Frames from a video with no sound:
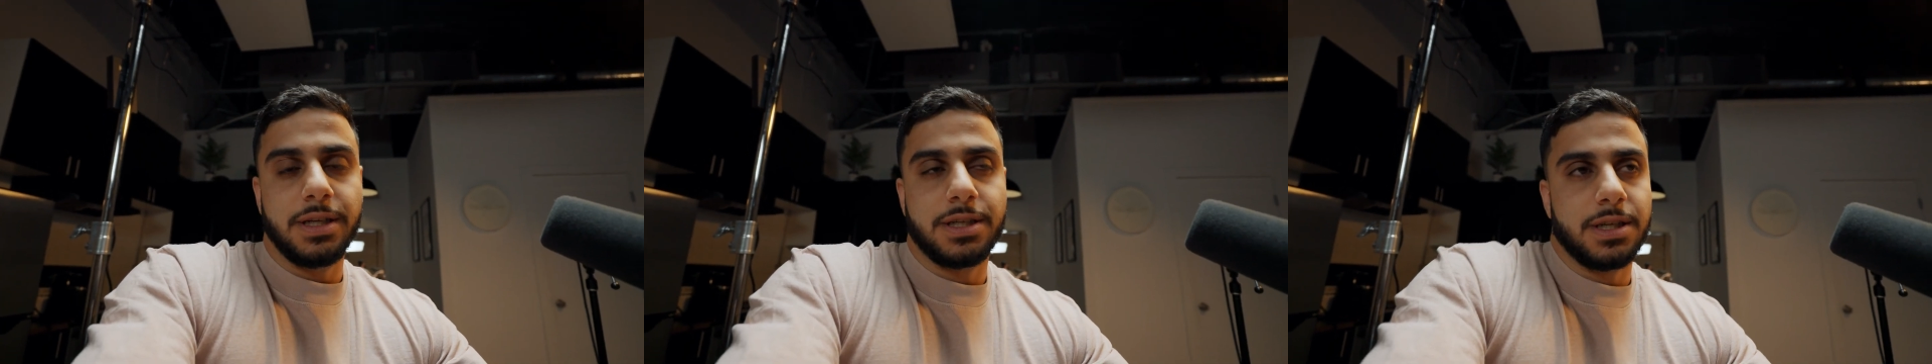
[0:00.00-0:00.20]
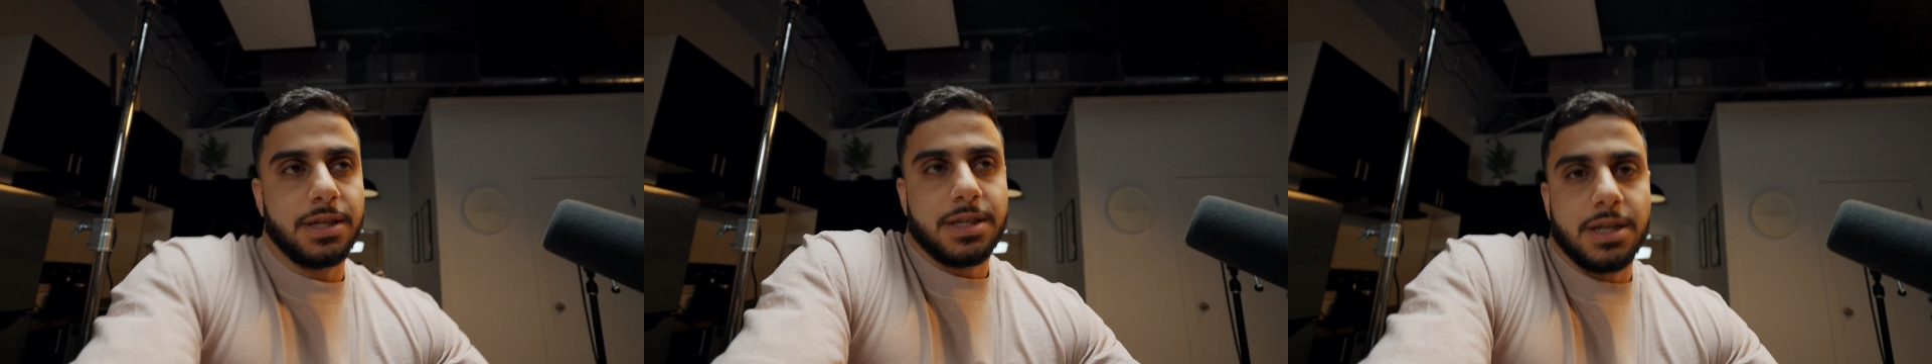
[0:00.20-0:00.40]

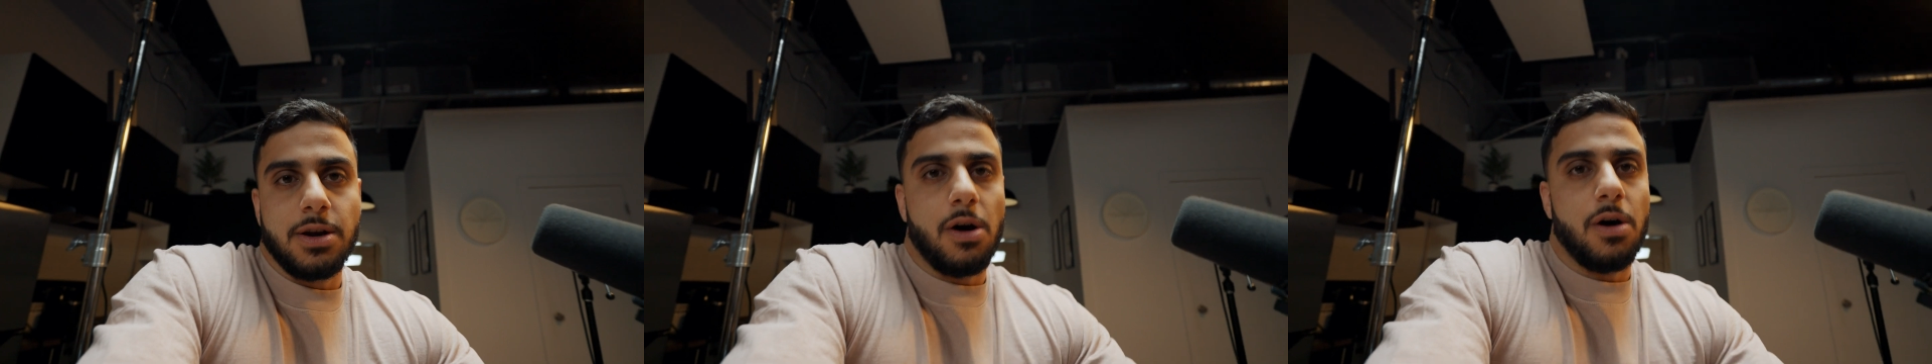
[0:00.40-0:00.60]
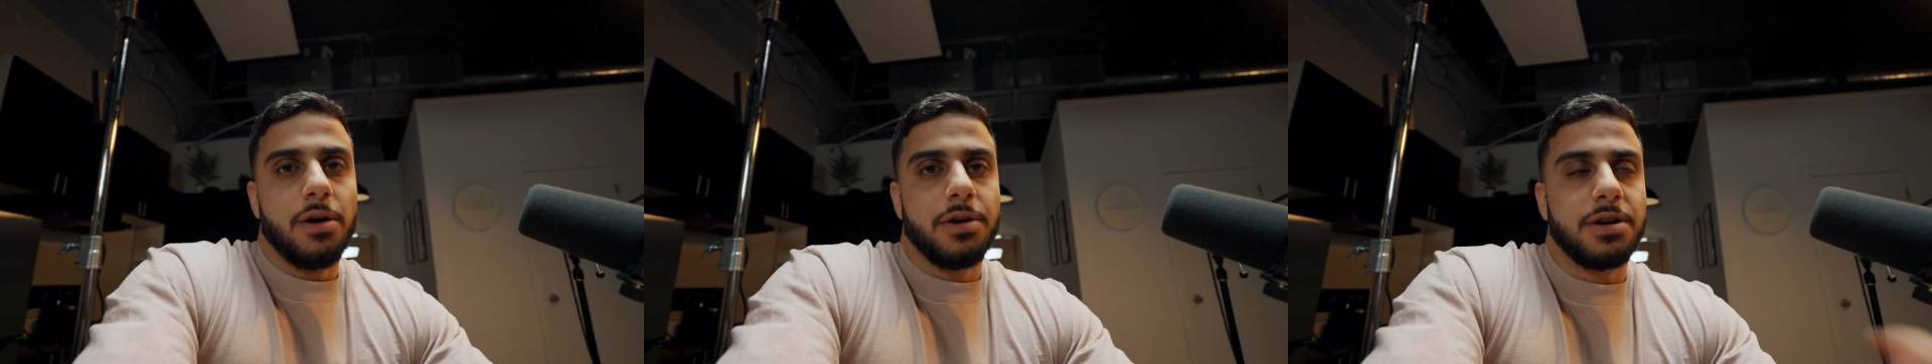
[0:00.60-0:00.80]
it's
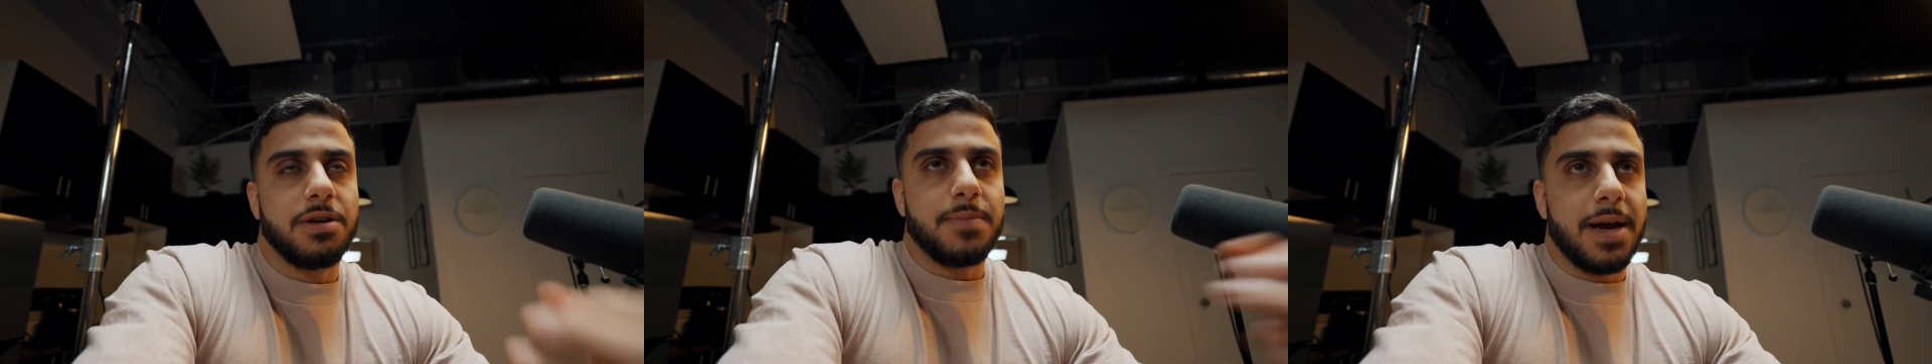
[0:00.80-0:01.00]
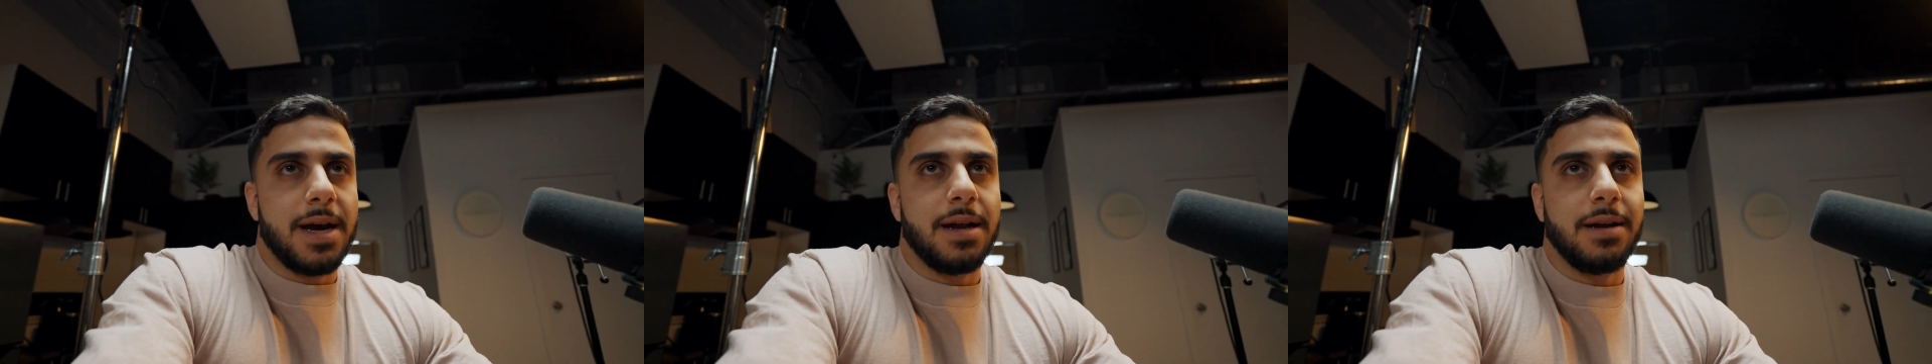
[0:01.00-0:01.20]
an
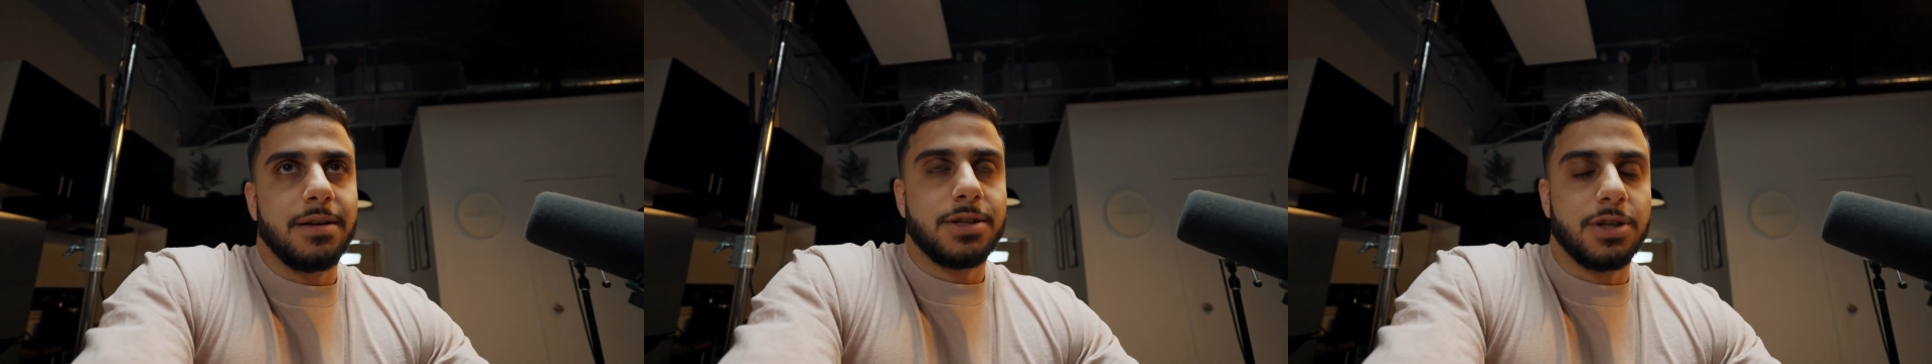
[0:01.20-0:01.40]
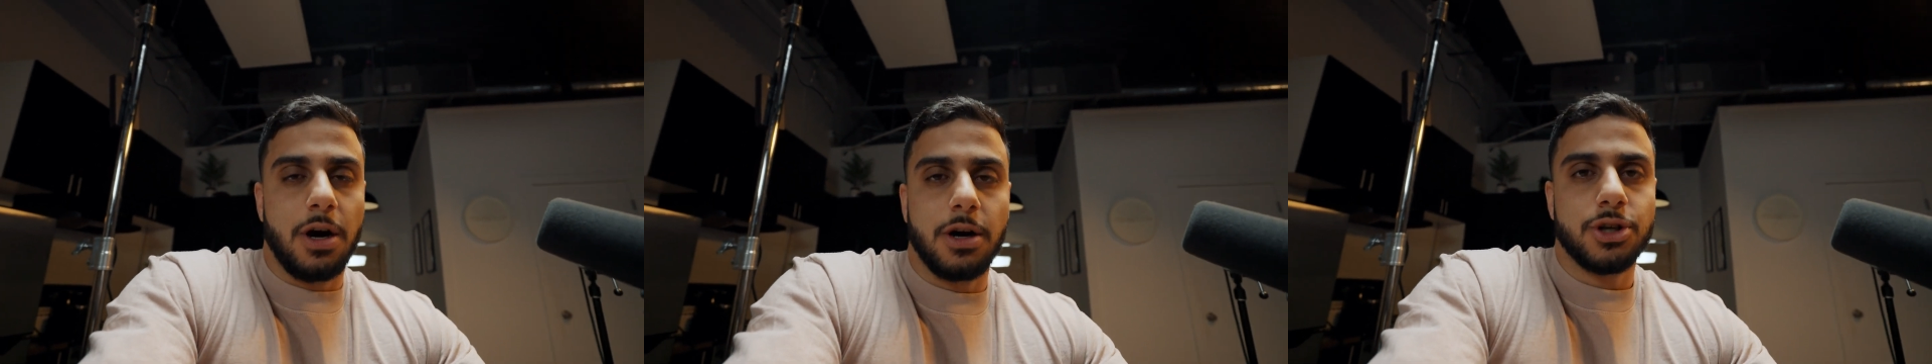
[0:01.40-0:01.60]

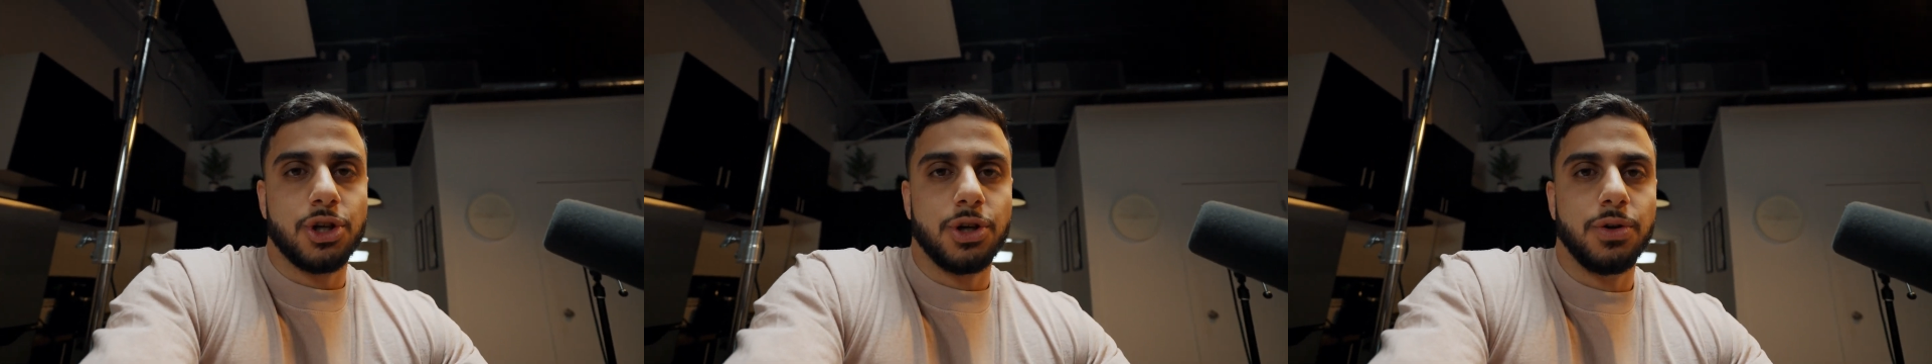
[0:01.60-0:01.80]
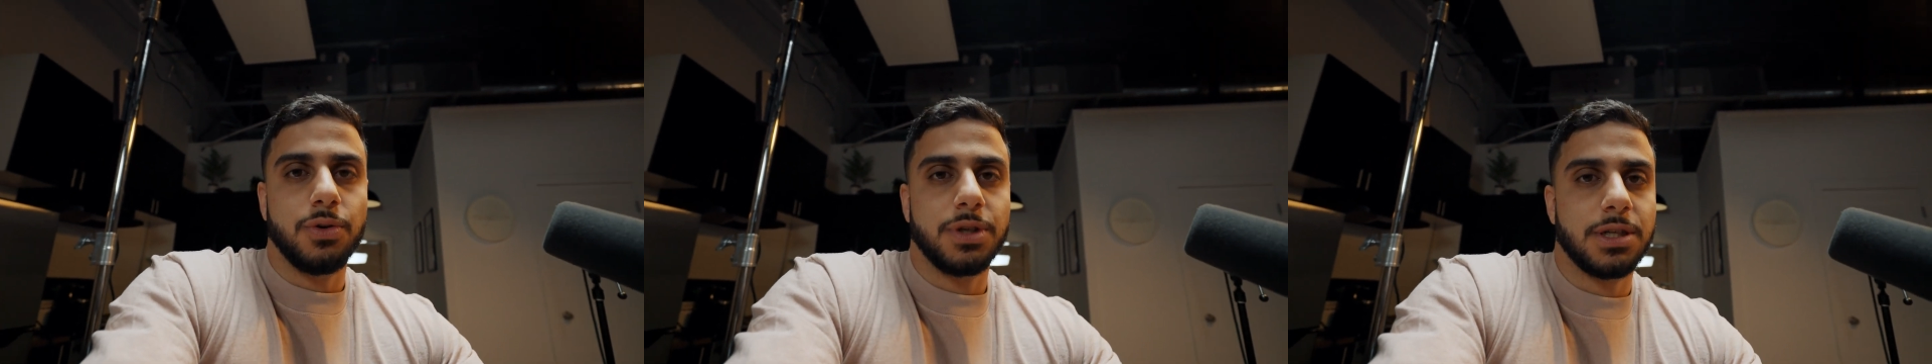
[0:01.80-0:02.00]
on-demand talk show.